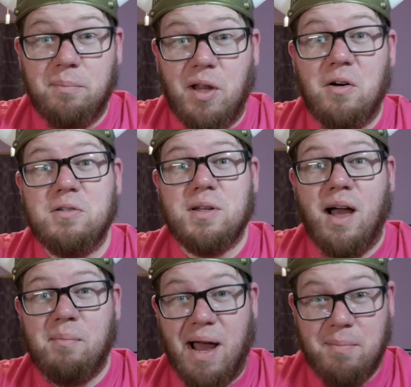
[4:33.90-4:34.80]
blows
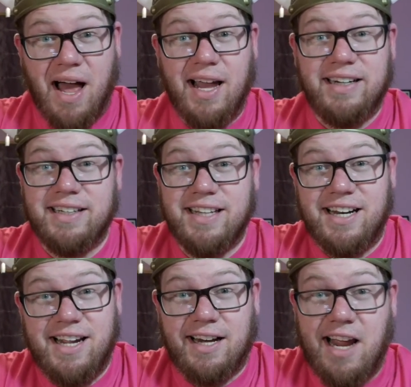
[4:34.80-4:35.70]
my mind
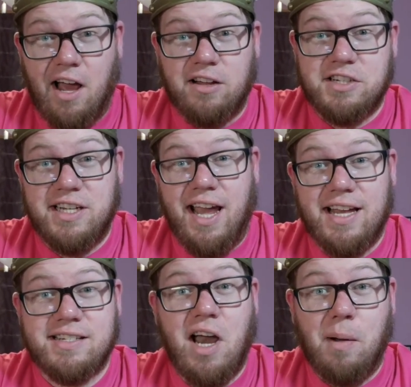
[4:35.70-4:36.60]
that technology
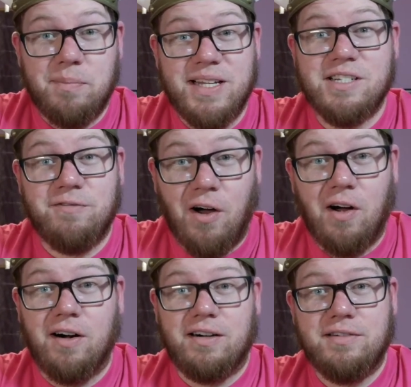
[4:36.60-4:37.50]
has come this
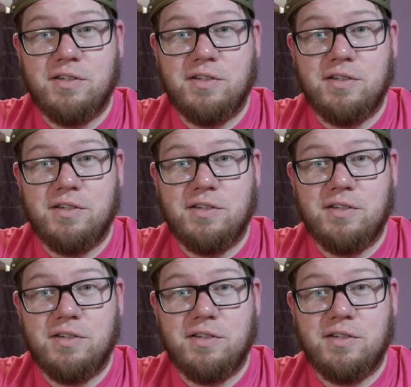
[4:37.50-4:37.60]
far.